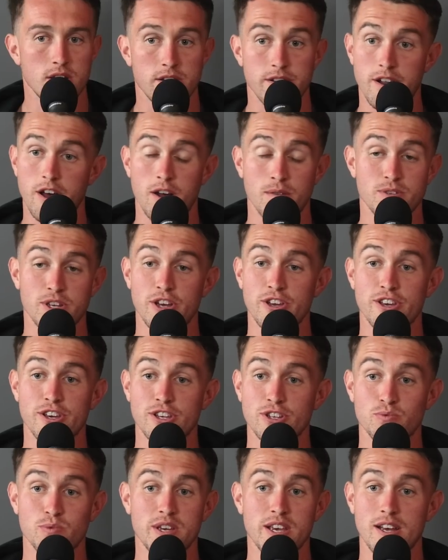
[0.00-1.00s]
No, I'm telling you,
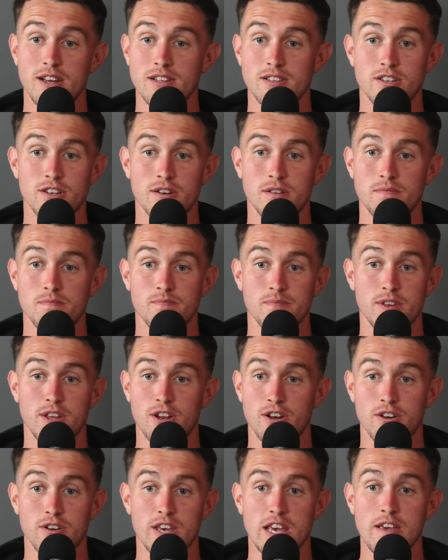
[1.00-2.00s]
because we had some, you
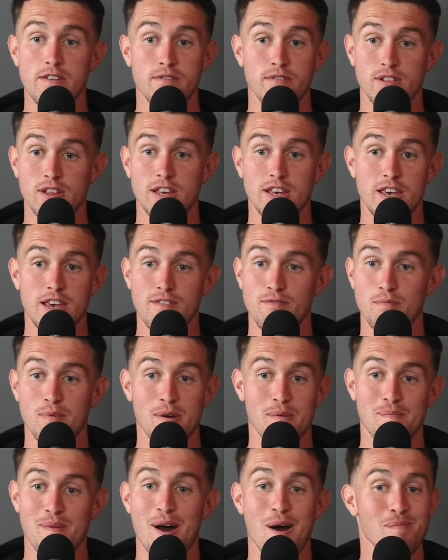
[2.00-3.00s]
know, even, even
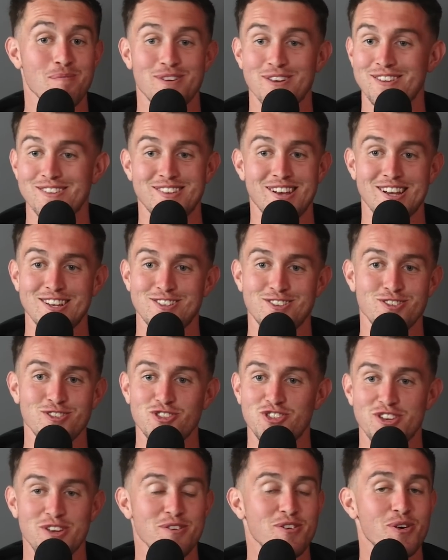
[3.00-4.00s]
my mom could attest to.
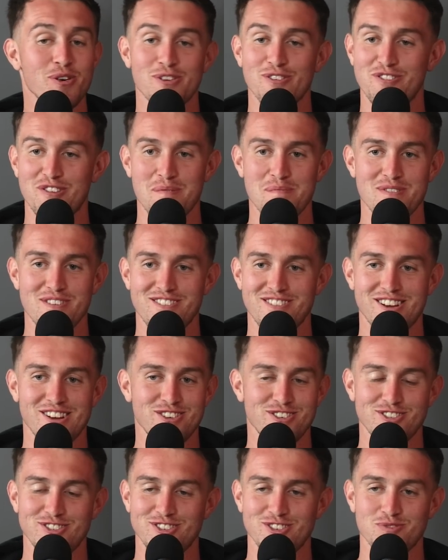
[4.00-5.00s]
She go to some of the
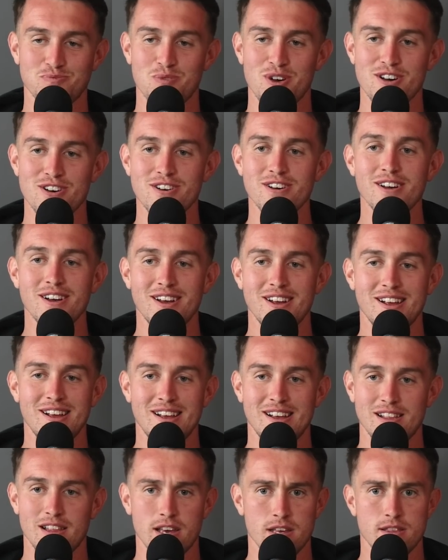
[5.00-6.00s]
sessions as well.
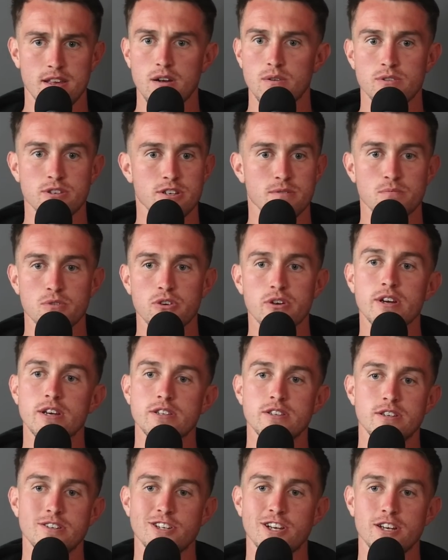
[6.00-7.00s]
Like there were some
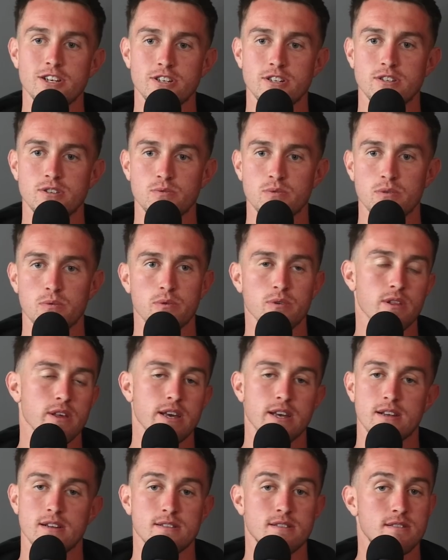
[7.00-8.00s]
crazy sessions where we're
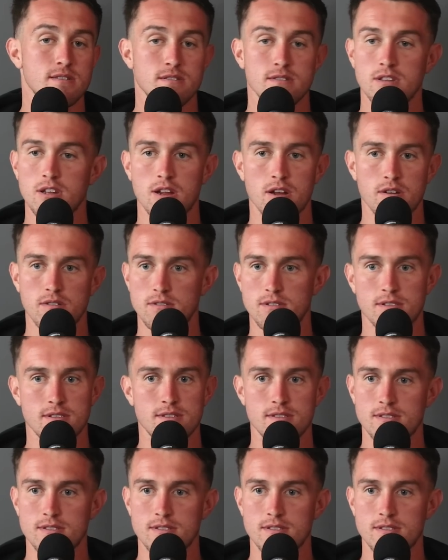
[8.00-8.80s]
like, you know,